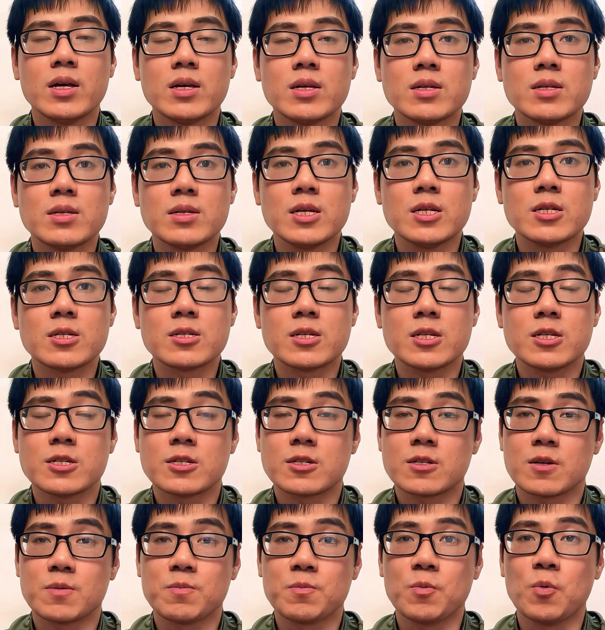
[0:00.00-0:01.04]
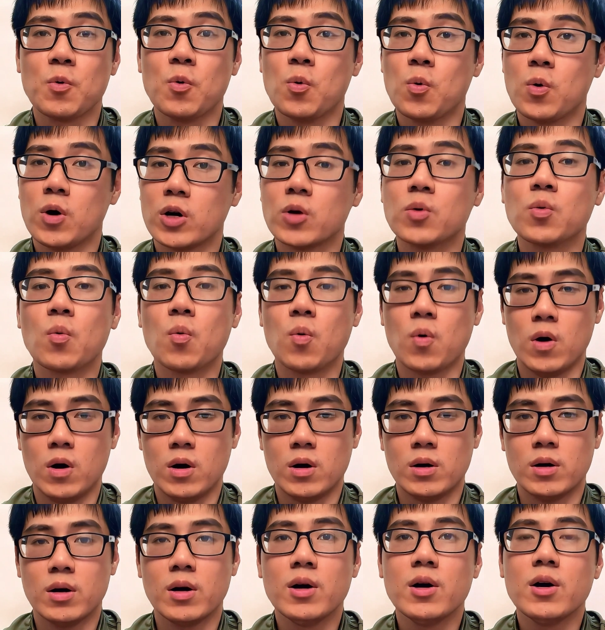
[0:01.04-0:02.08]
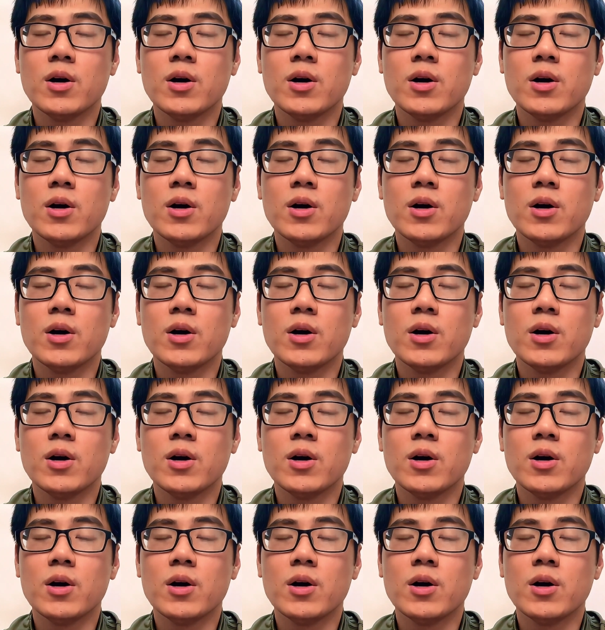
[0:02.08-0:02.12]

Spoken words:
this system won't work.